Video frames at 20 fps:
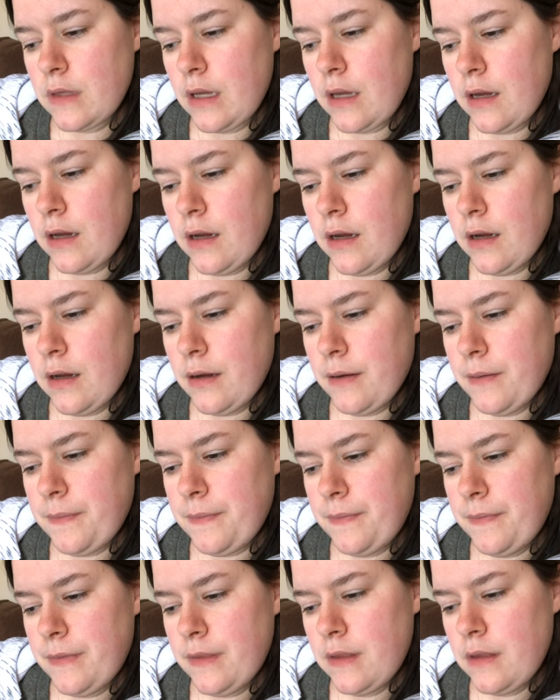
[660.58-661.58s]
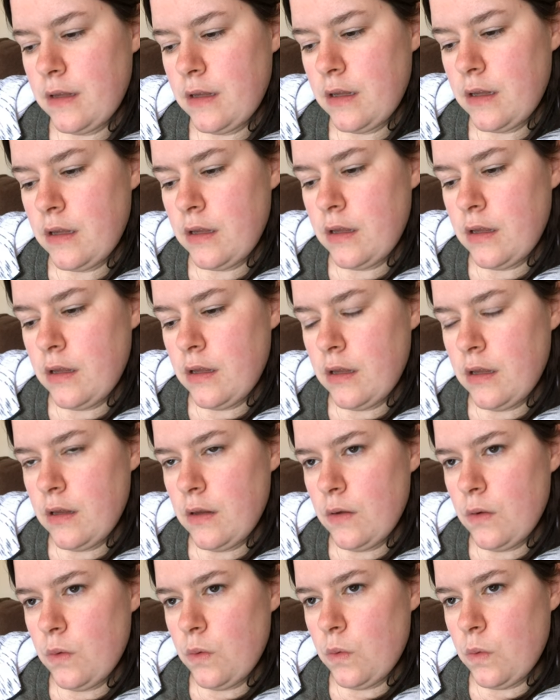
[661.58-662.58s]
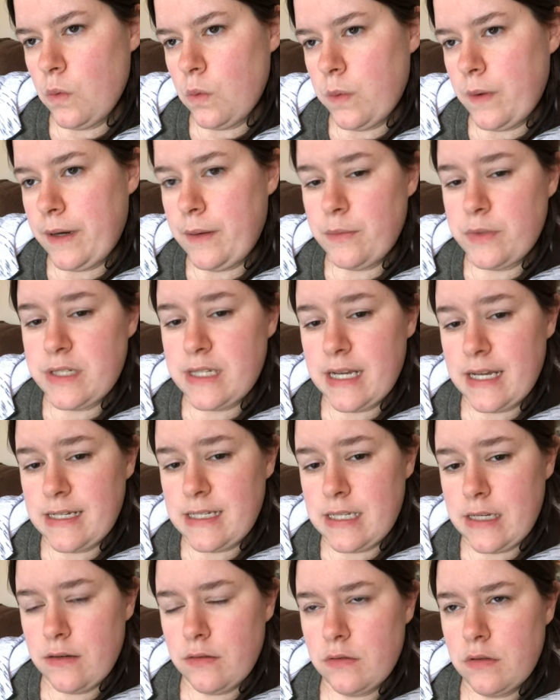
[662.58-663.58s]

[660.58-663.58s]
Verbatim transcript: Um, when it was nice out.